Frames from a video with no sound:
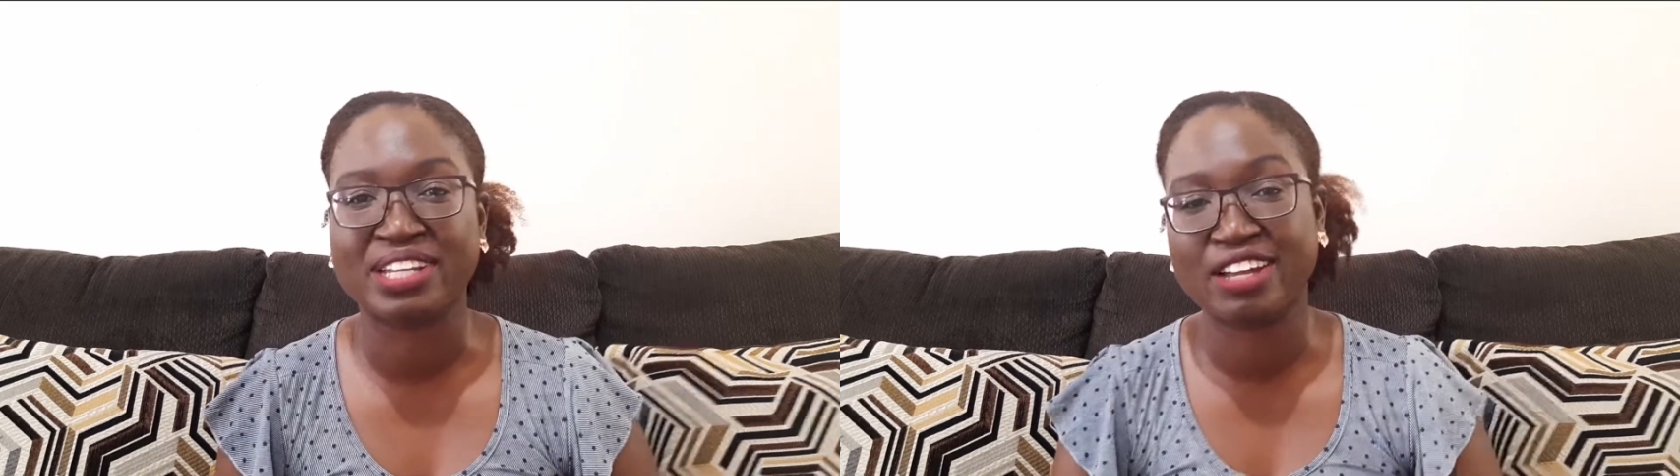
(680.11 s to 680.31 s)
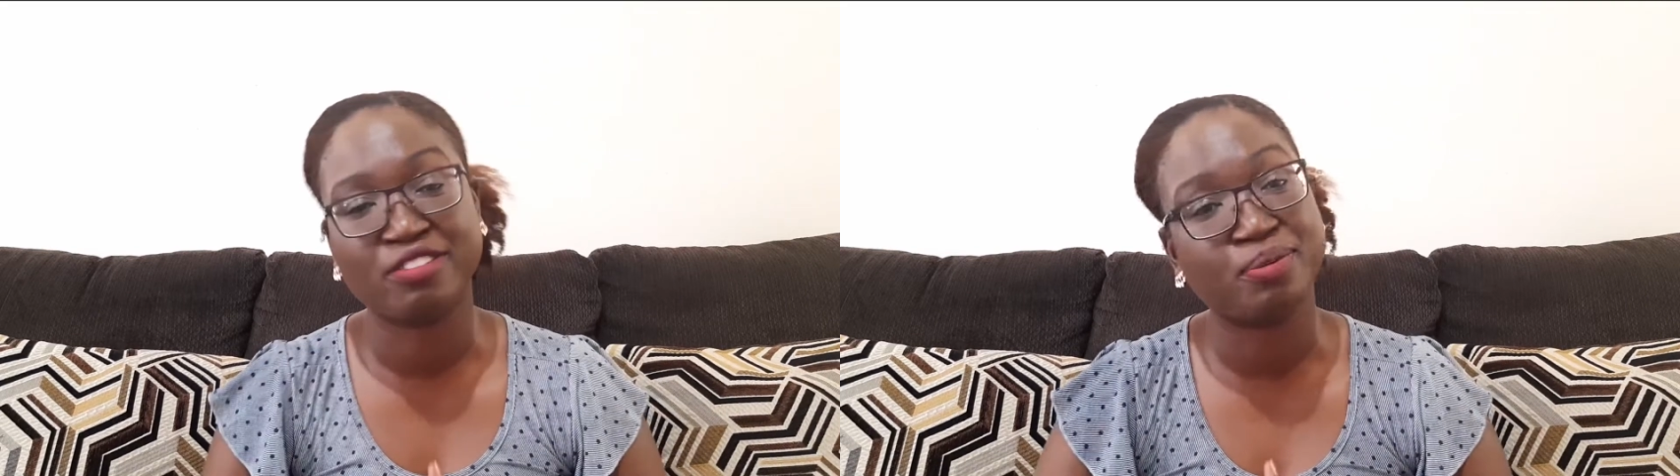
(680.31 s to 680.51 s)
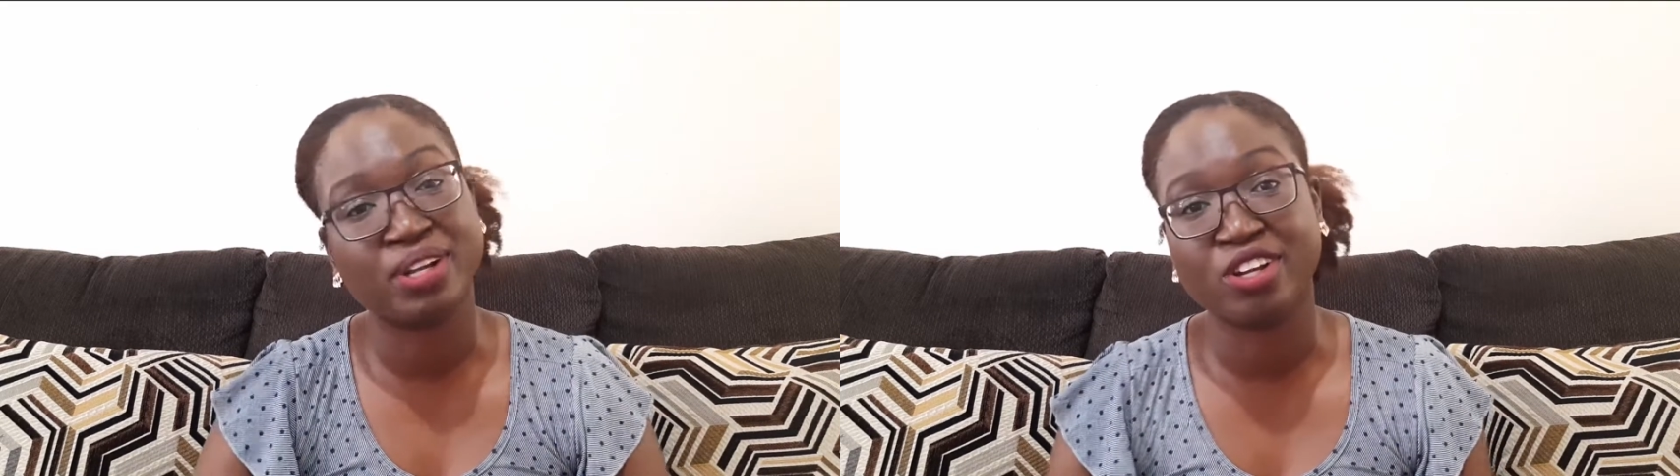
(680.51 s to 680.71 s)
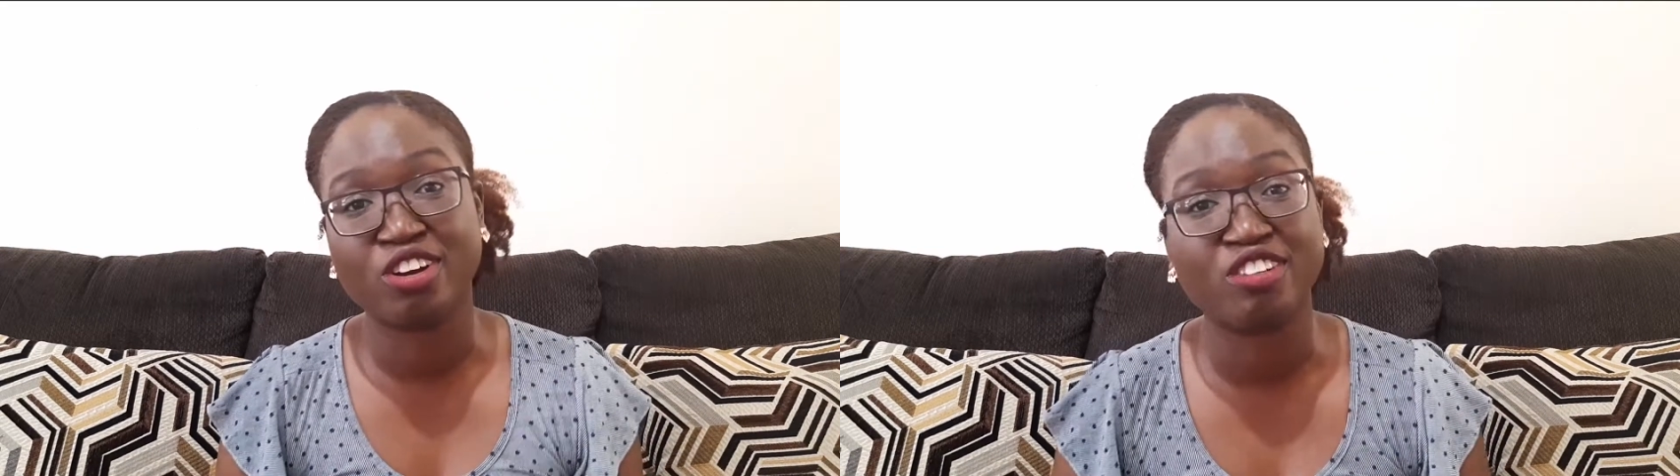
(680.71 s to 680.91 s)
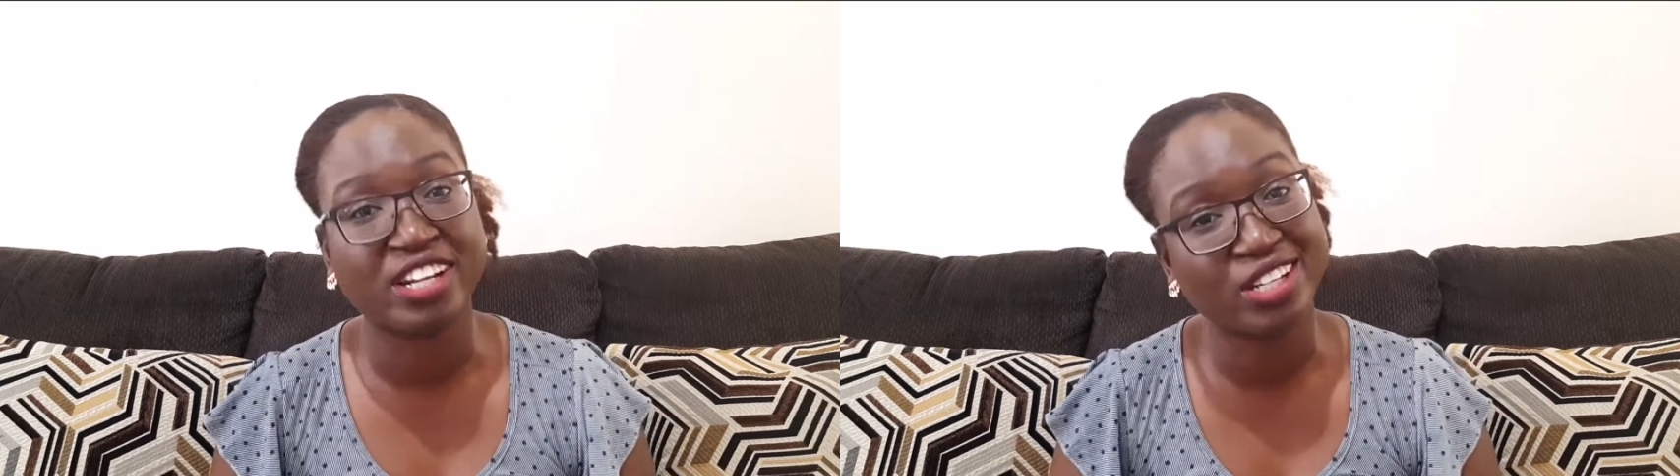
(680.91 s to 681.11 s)
Everybody
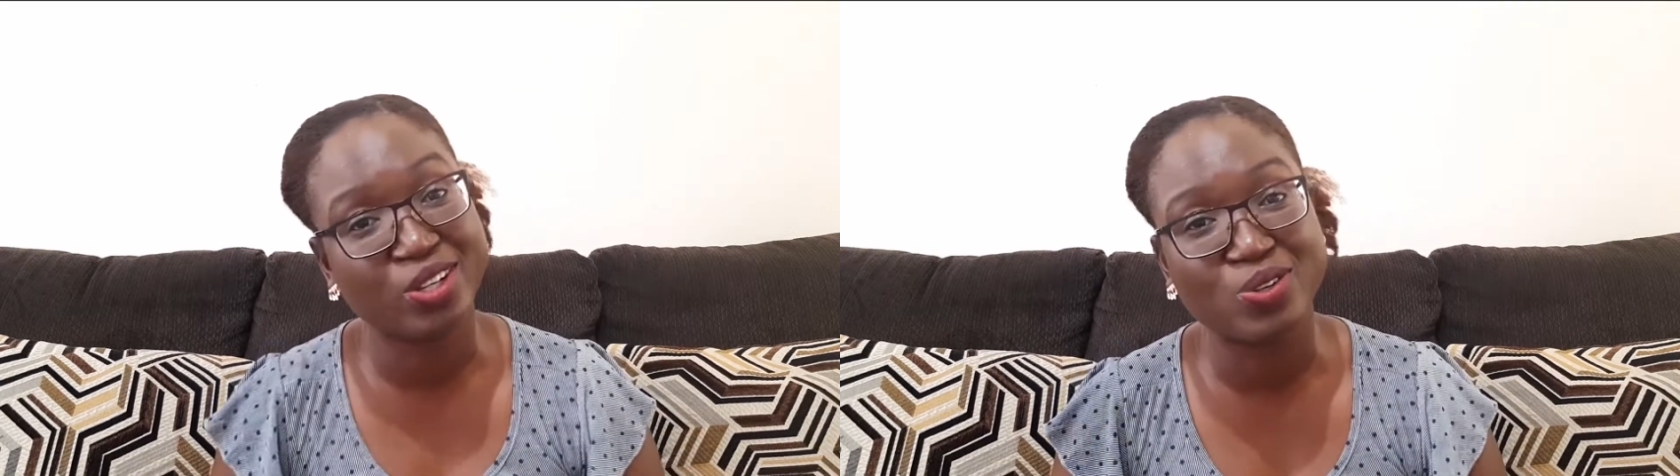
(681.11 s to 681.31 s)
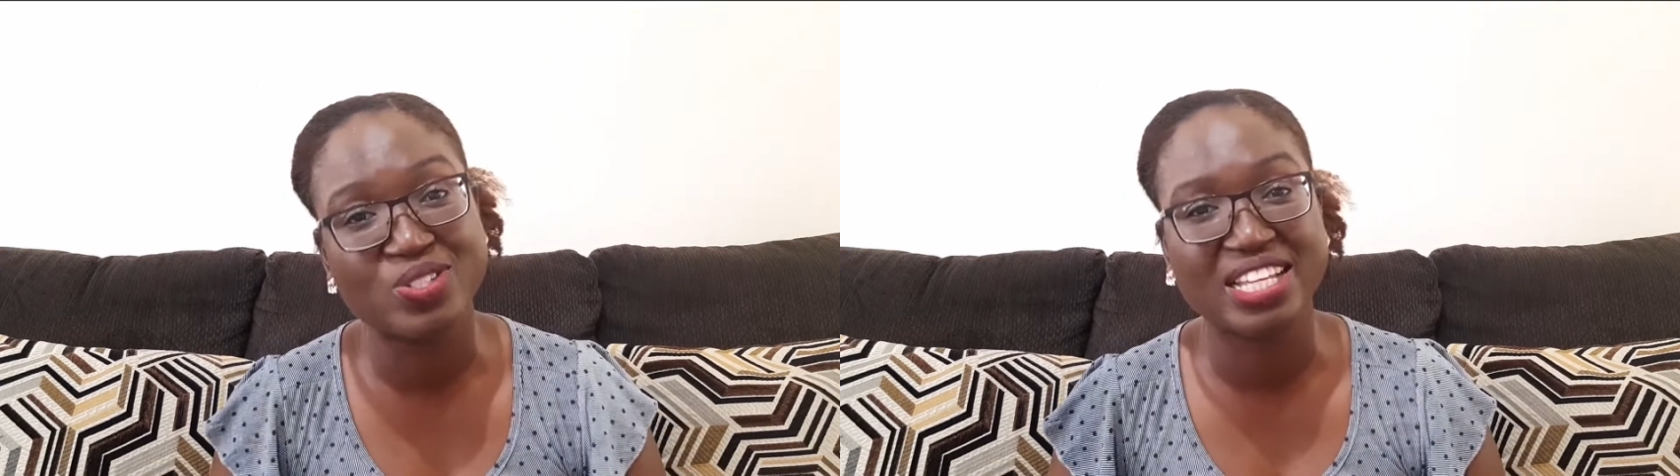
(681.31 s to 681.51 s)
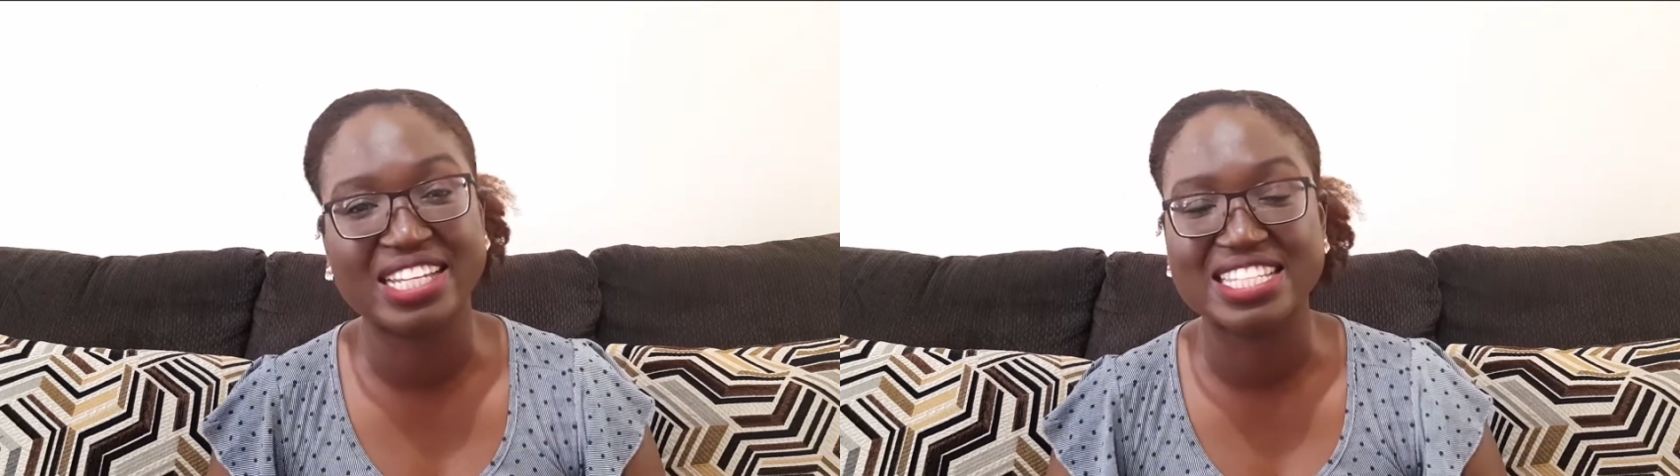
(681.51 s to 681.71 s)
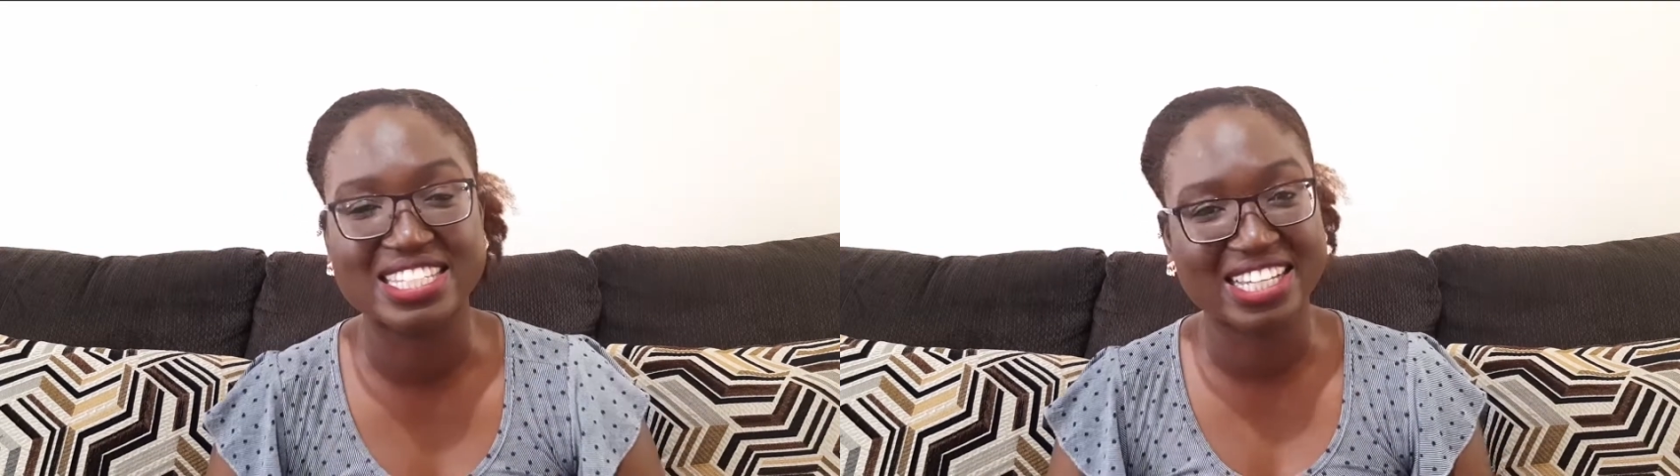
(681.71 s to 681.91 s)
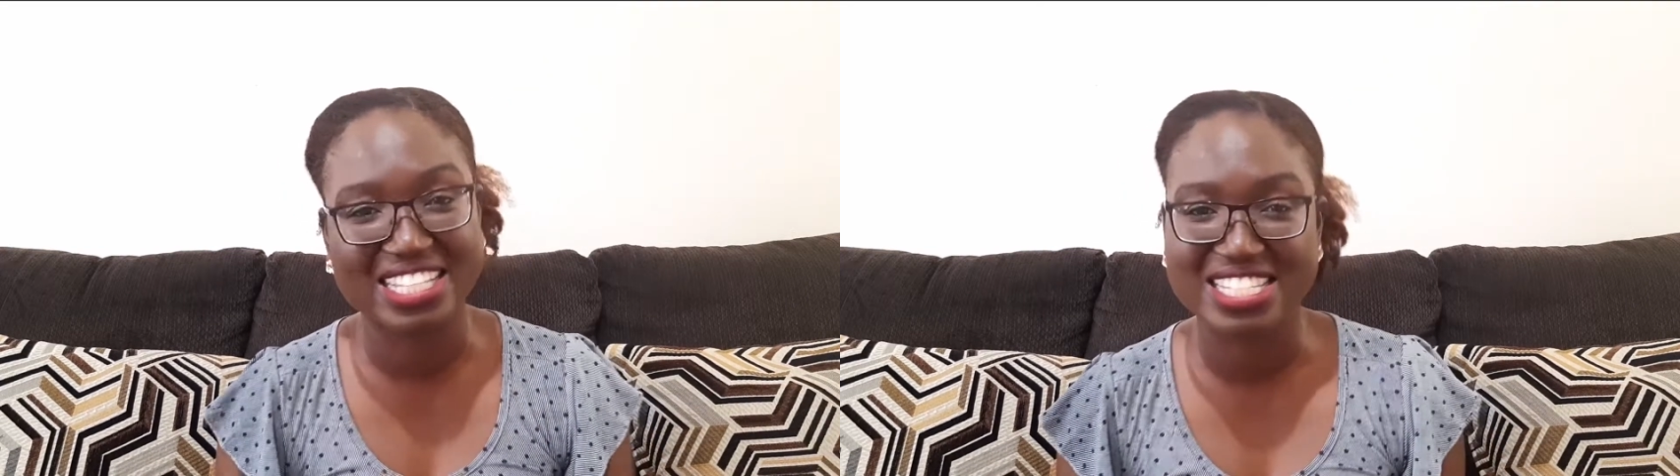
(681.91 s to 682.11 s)
already knows, and it's
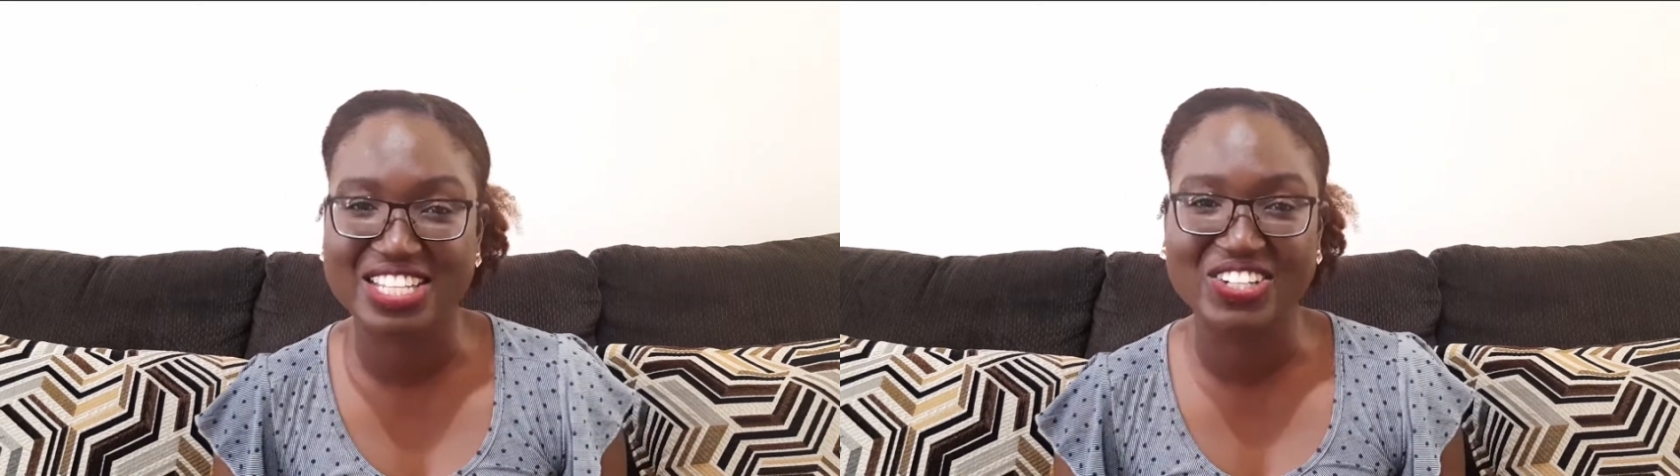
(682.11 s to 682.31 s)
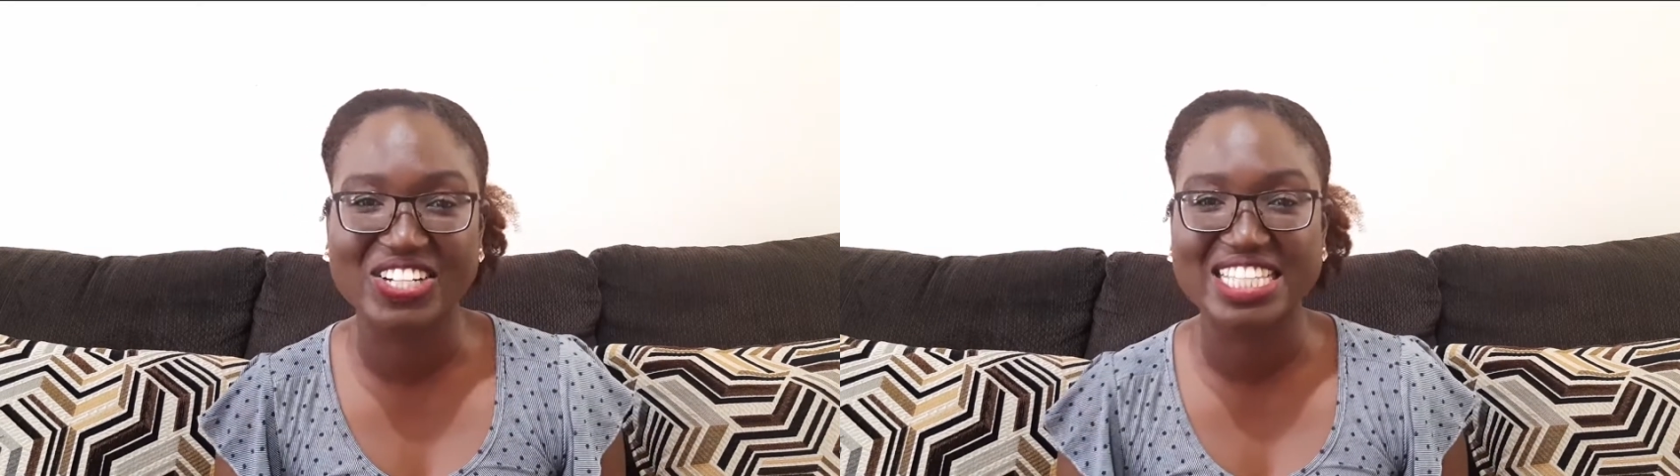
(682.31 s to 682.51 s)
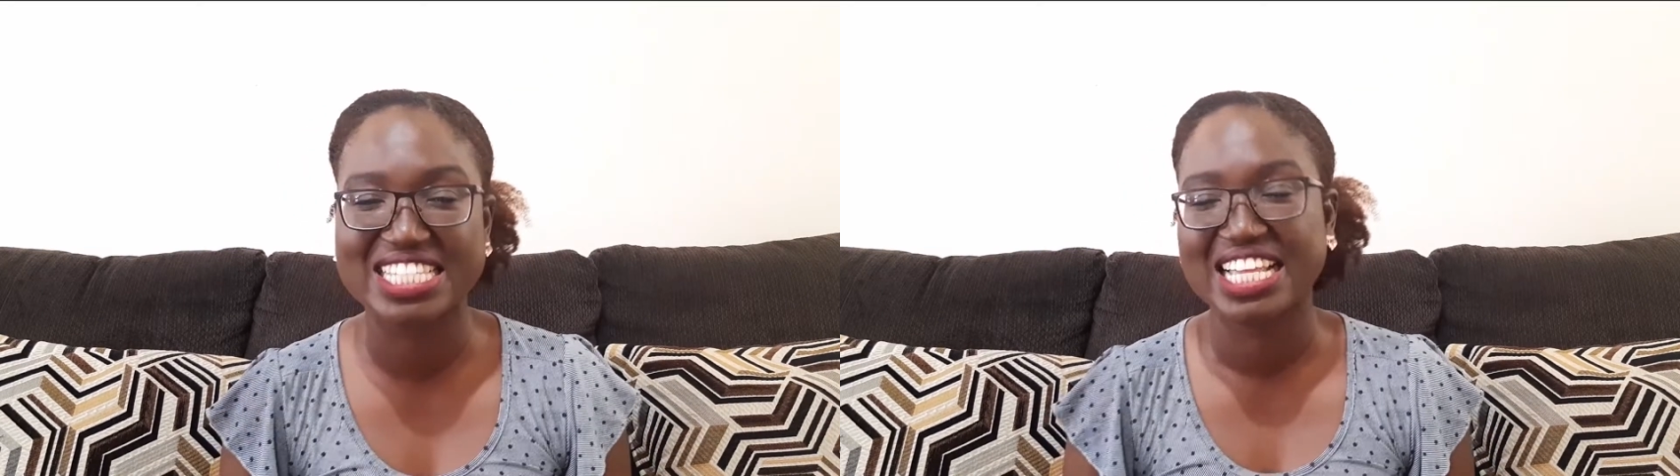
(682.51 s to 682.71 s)
not a secret.